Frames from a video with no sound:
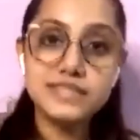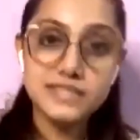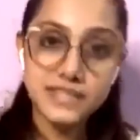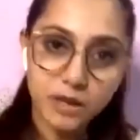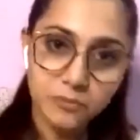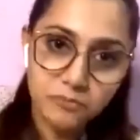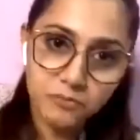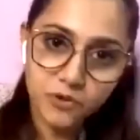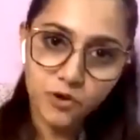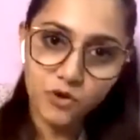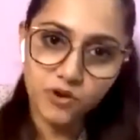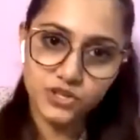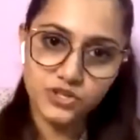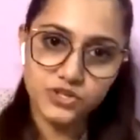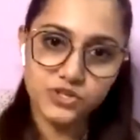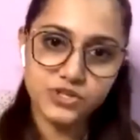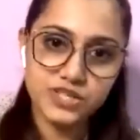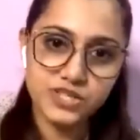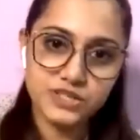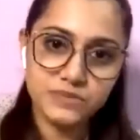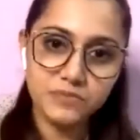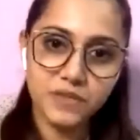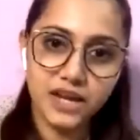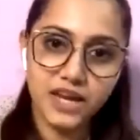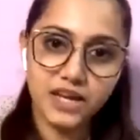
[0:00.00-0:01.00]

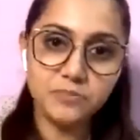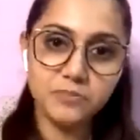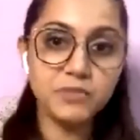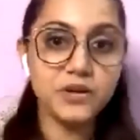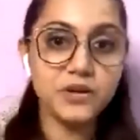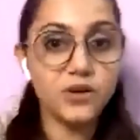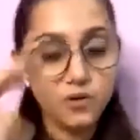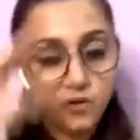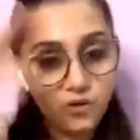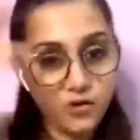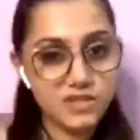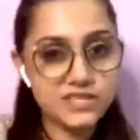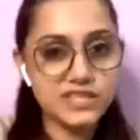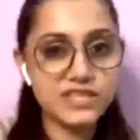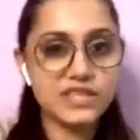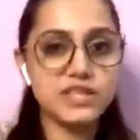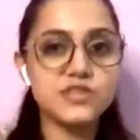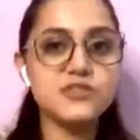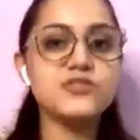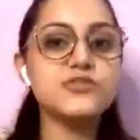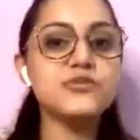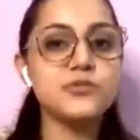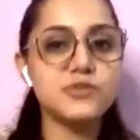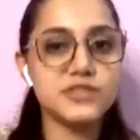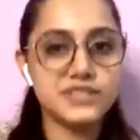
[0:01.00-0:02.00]
subconscious mind because
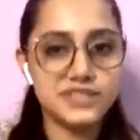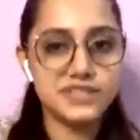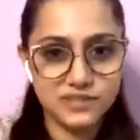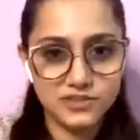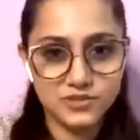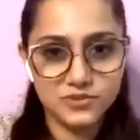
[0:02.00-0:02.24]
it rules